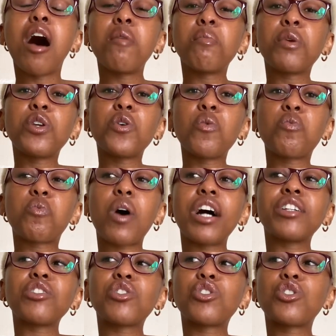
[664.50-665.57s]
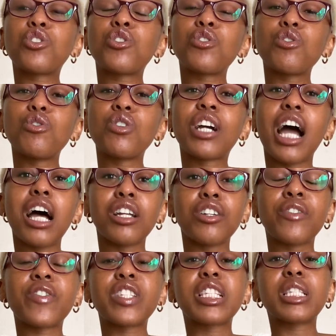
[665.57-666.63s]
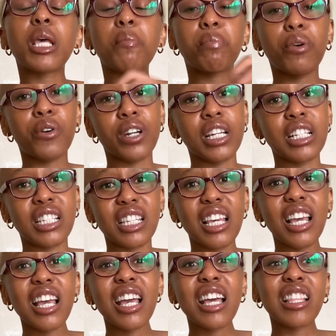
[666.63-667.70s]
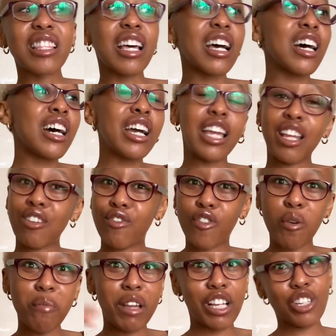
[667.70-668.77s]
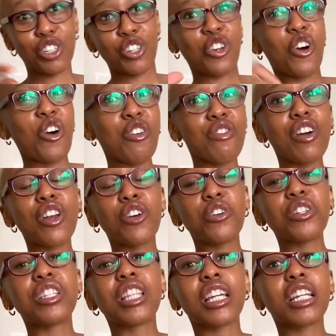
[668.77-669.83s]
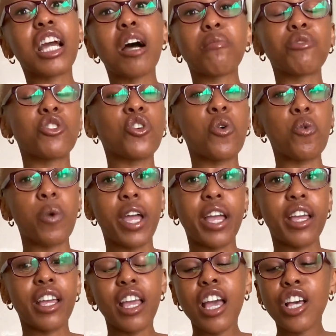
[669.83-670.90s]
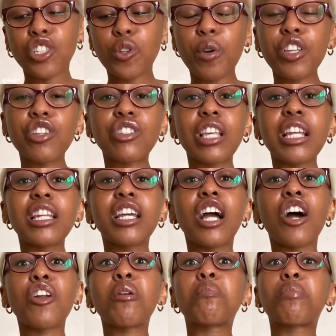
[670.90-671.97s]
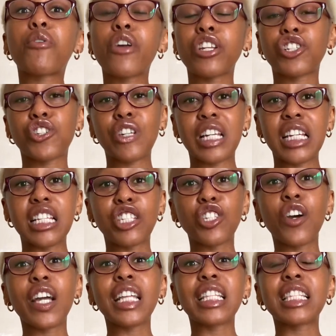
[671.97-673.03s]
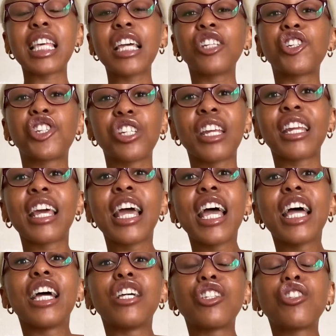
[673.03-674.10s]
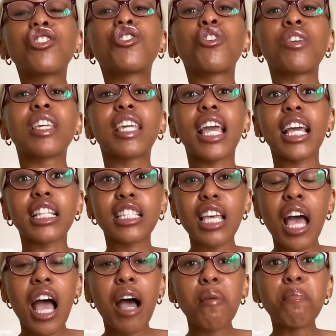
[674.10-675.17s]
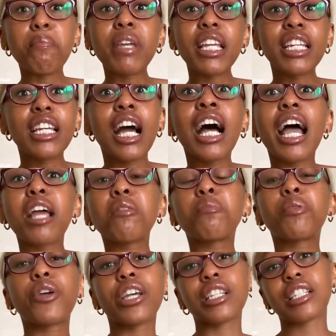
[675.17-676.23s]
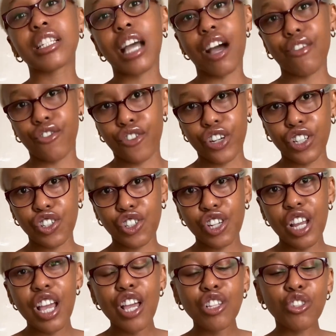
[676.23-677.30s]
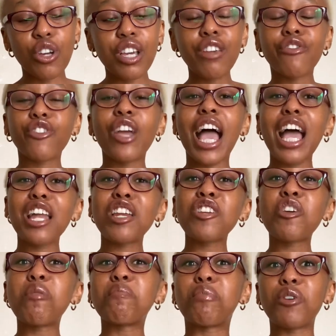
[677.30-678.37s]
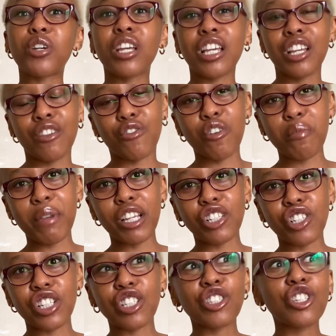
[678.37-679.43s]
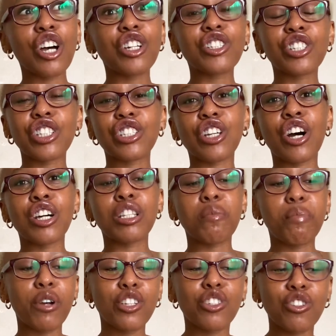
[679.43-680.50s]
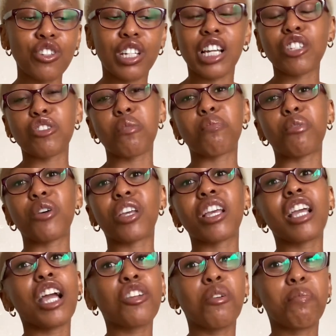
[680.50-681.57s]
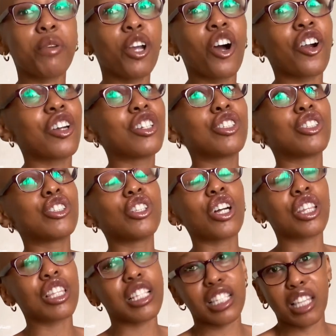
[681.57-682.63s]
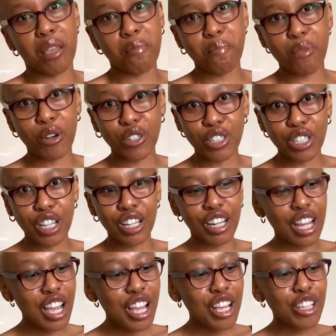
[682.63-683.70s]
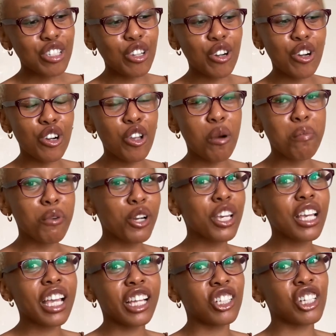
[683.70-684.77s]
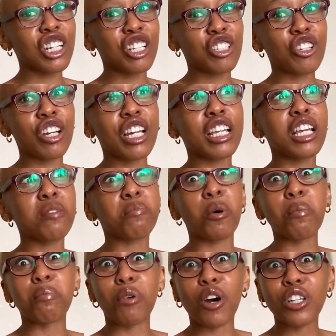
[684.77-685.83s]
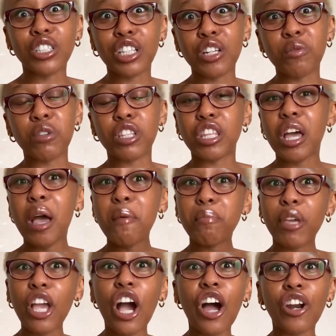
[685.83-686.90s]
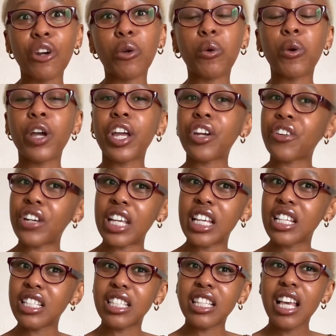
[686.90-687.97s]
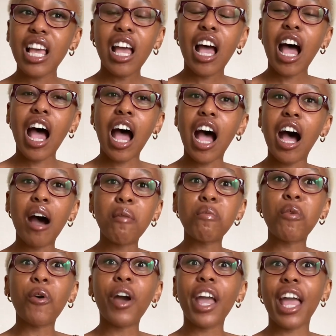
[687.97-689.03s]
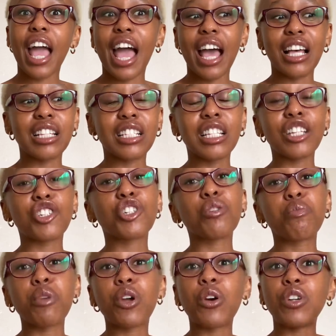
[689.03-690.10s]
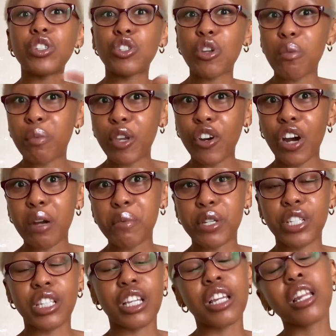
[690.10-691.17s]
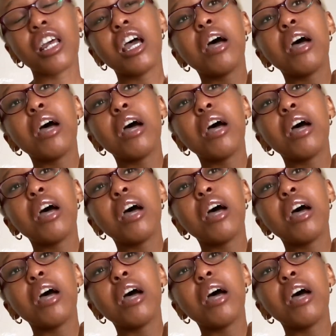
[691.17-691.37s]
you want to kind of separate the information overload that comes your way. So when you're sending out a press release, your intention is to get media and press coverage. So if you're adding your booking information, chances are the person who does your booking and your PR is not the same person. So your booking agent is going to get bombarded with PR queries, whereas they should be going to your PR person.